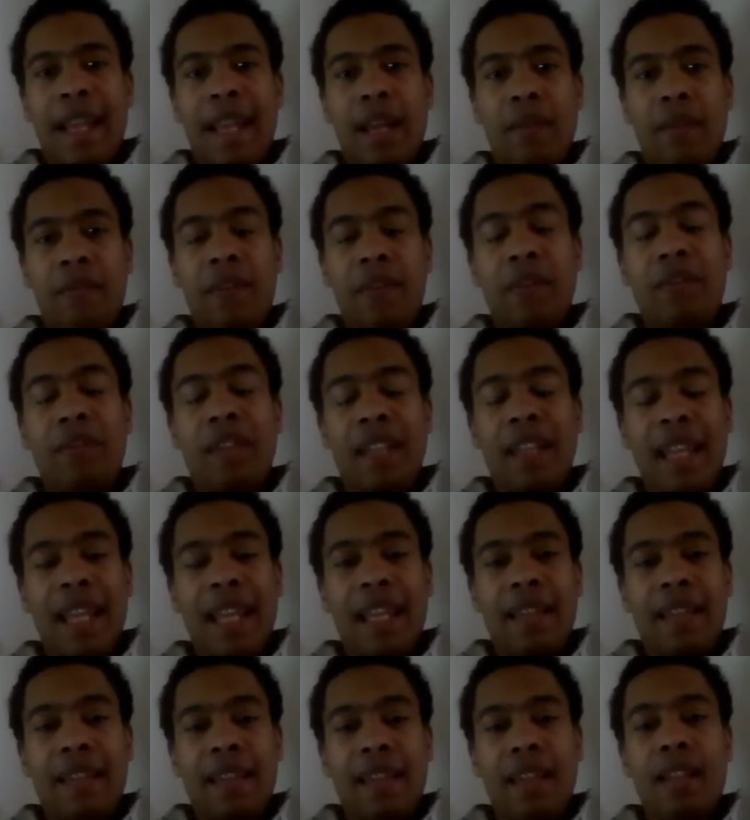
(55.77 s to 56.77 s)
In
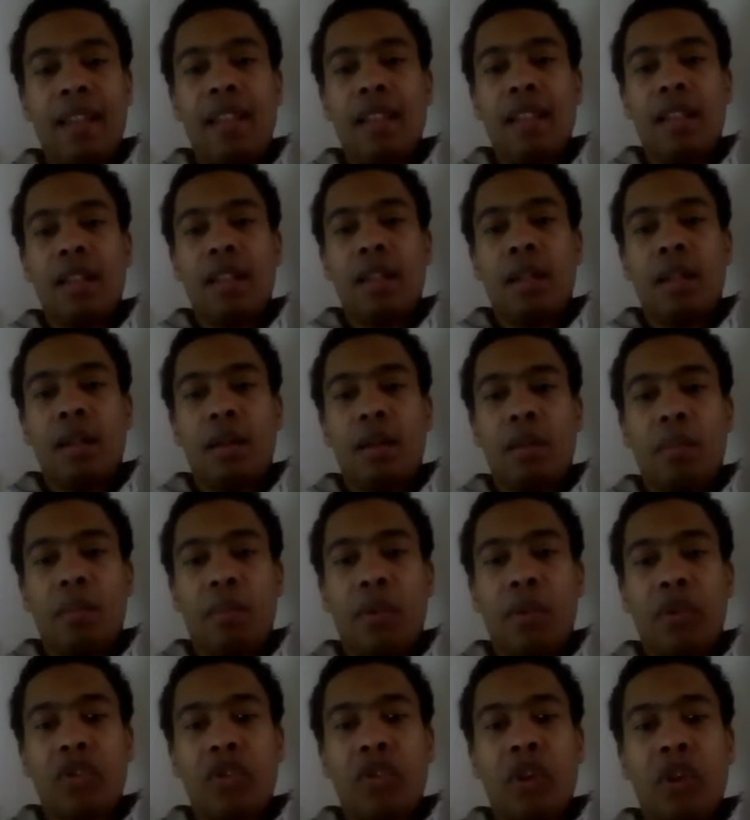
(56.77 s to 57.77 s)
1580,
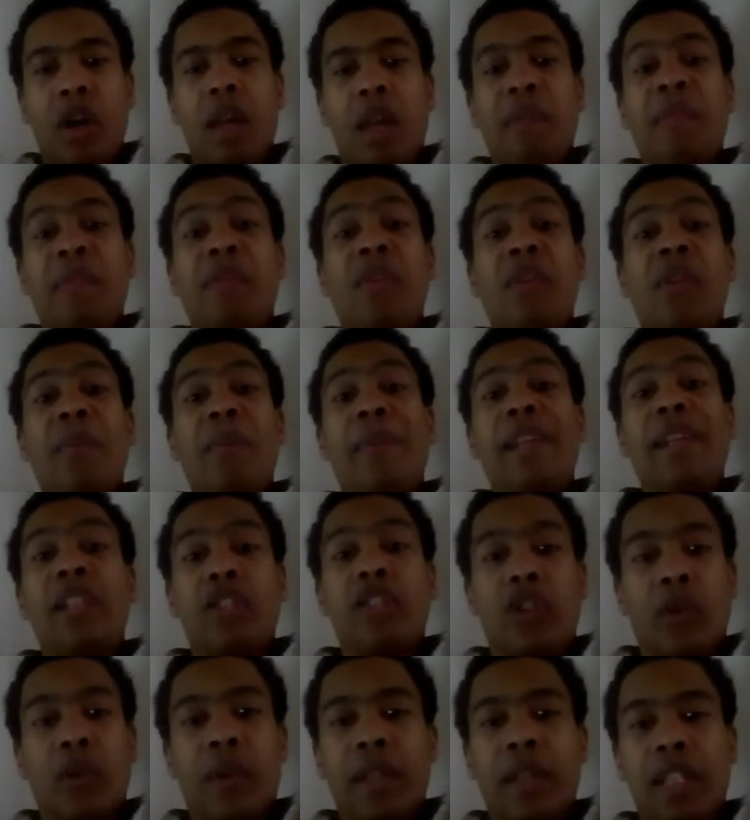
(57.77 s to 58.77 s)
Portugal formally
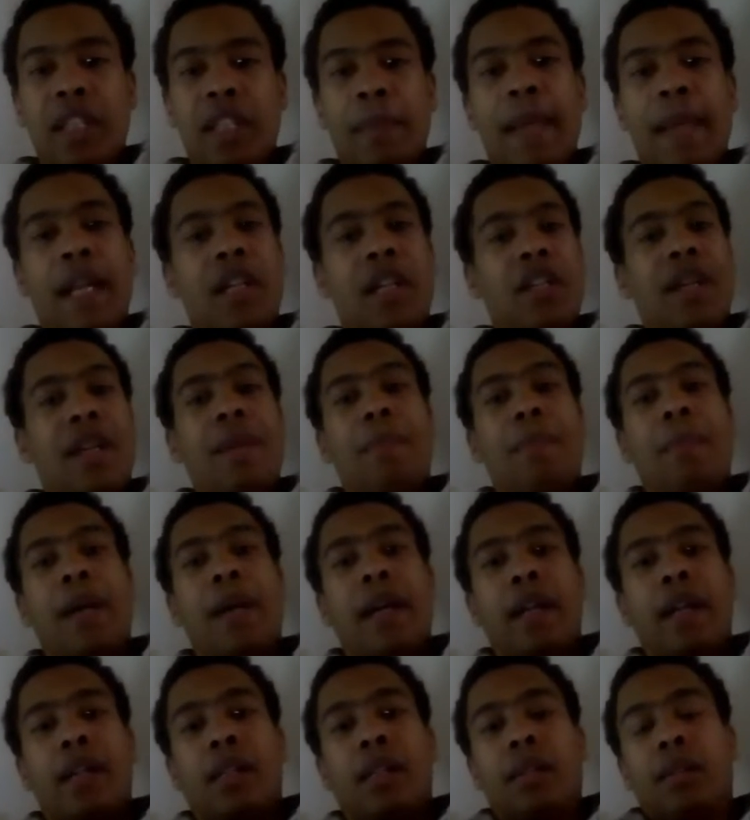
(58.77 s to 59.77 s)
joined the Spanish
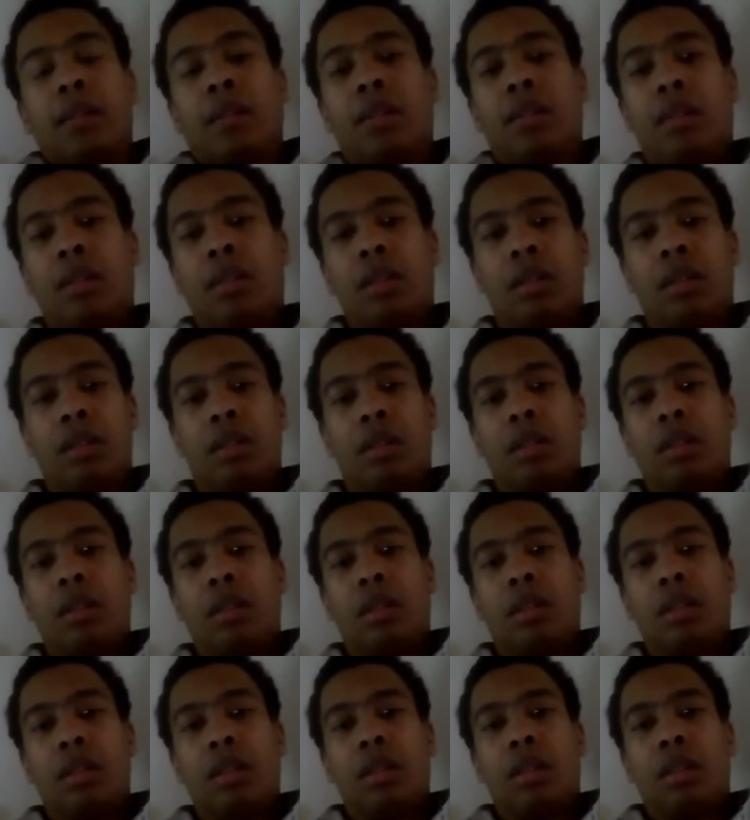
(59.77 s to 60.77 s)
Empire.
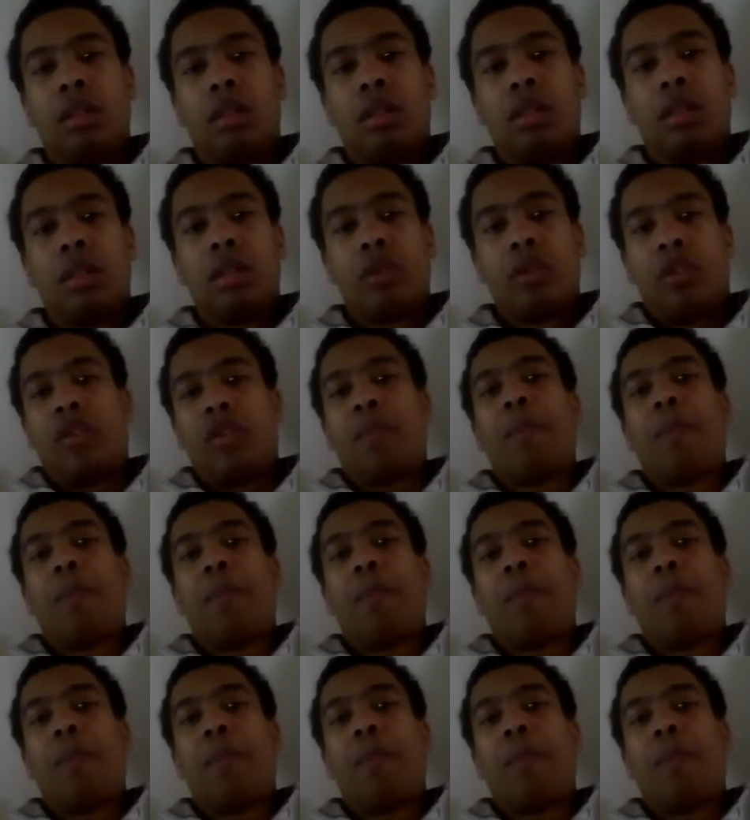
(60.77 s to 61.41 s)
So